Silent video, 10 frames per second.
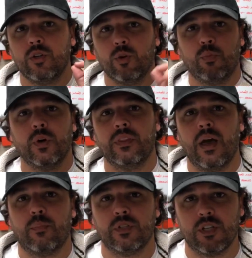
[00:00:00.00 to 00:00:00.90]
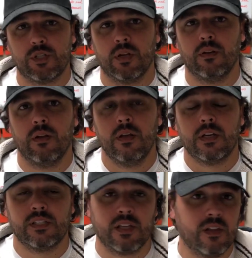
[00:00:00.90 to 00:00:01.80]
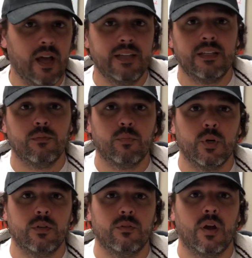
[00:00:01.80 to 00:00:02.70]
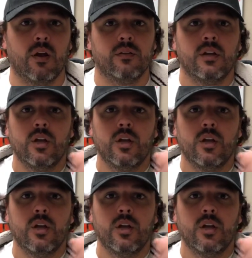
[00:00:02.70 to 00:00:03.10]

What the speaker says: you're put in that position. Because the client didn't put you there.